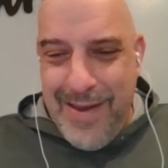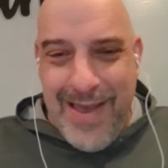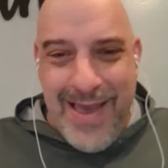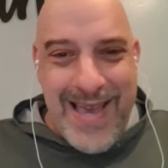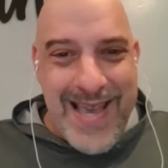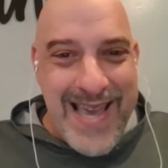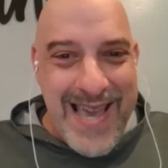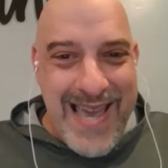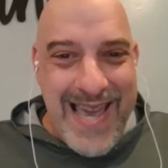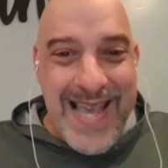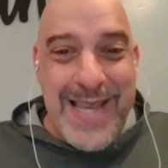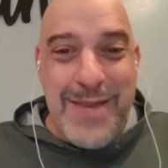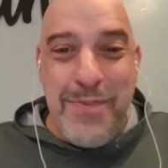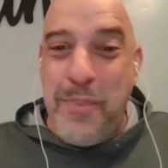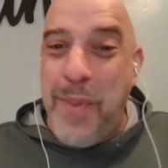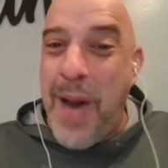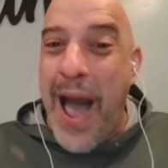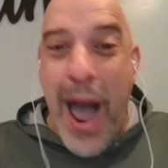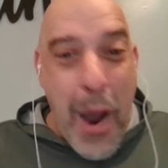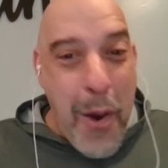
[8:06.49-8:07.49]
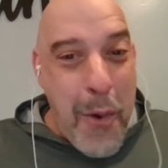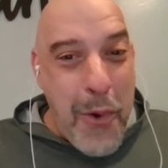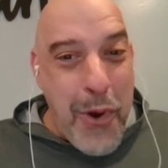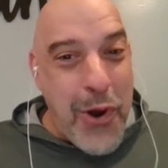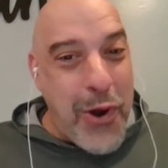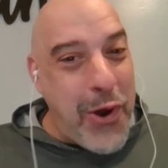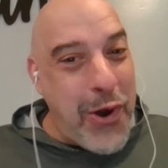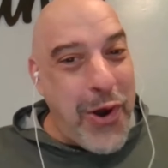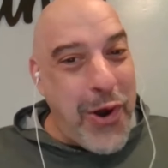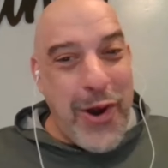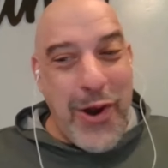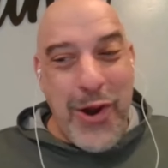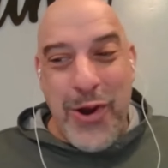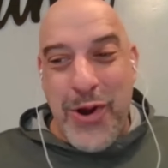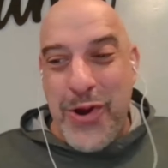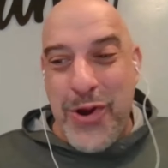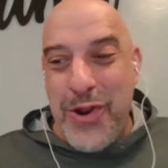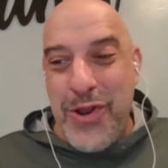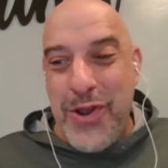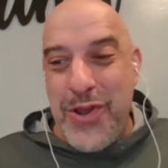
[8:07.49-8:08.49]
his power
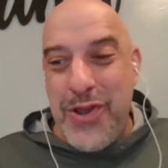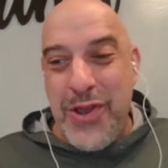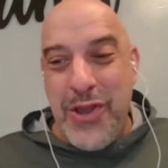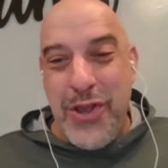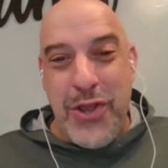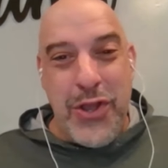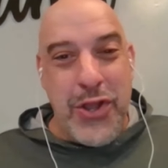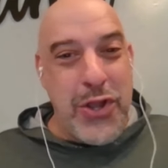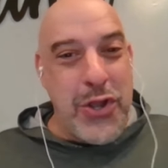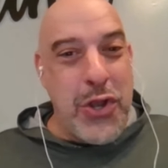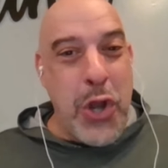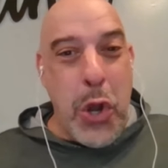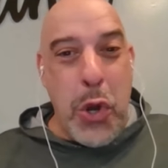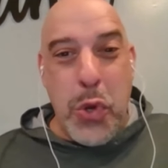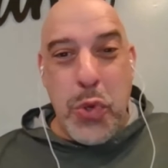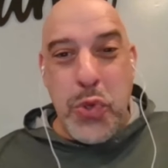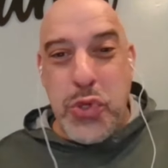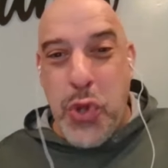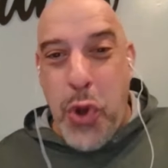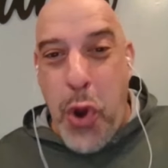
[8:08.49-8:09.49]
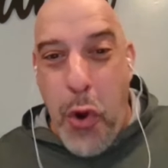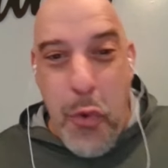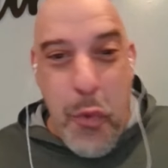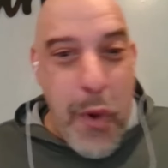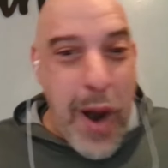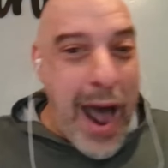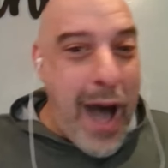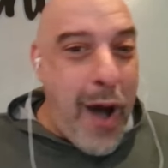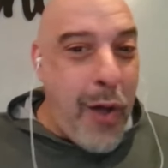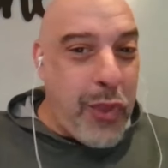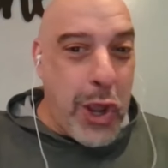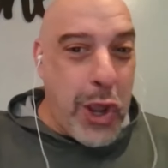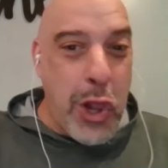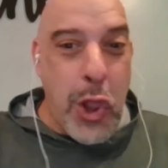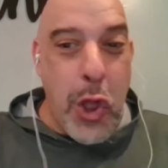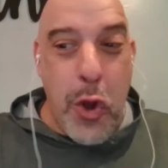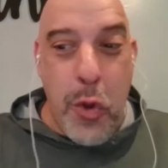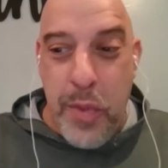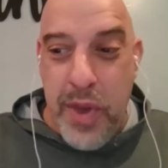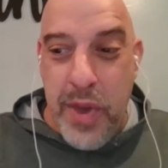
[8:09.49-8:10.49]
goes around the
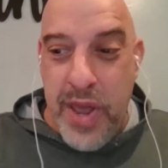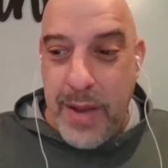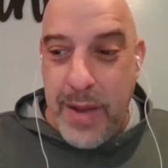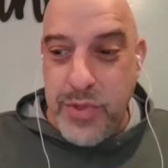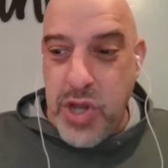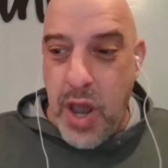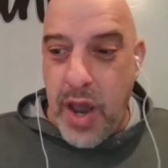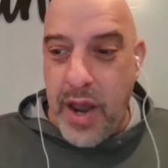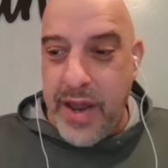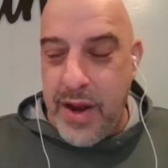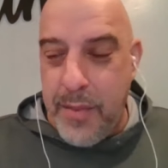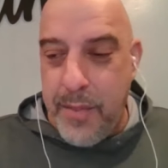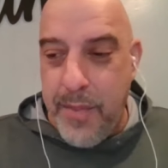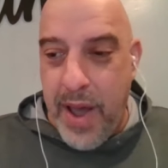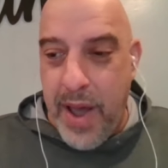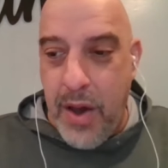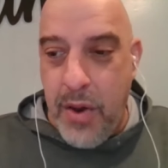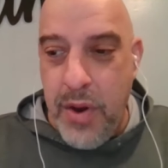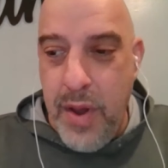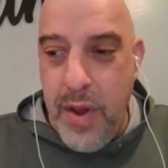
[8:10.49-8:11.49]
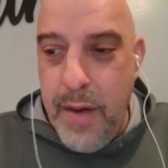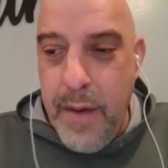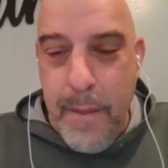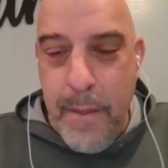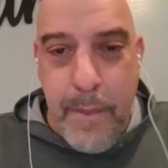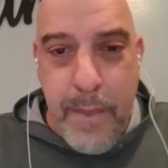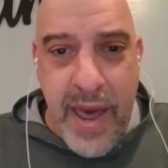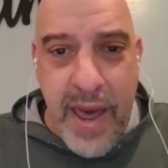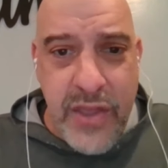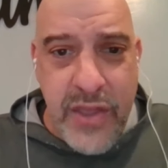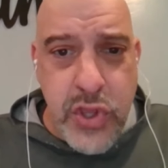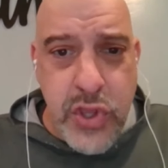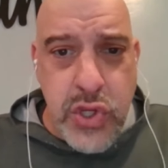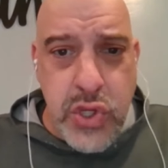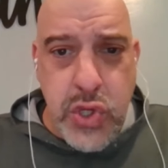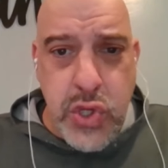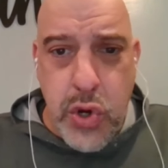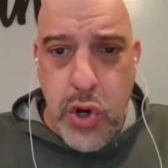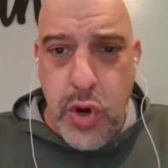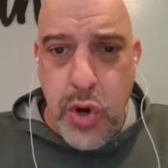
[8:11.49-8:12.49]
globe. And I'm talking about Mike the
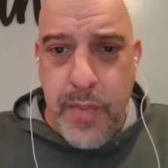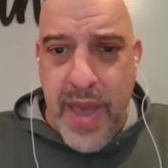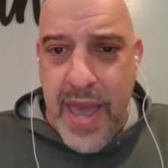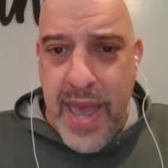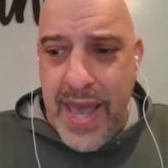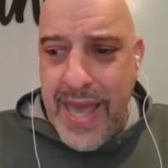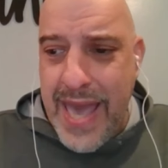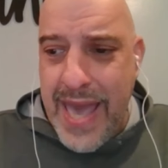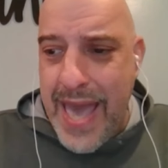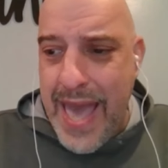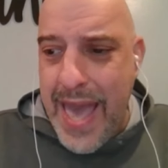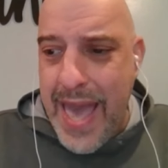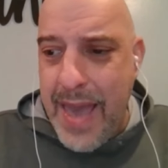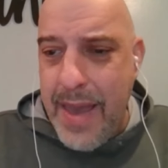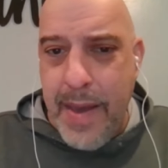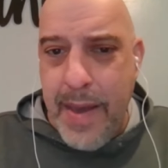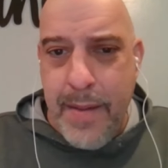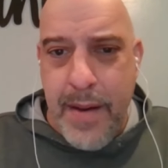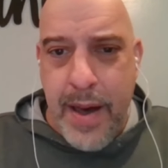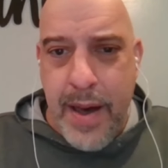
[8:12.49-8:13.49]
Serb, aka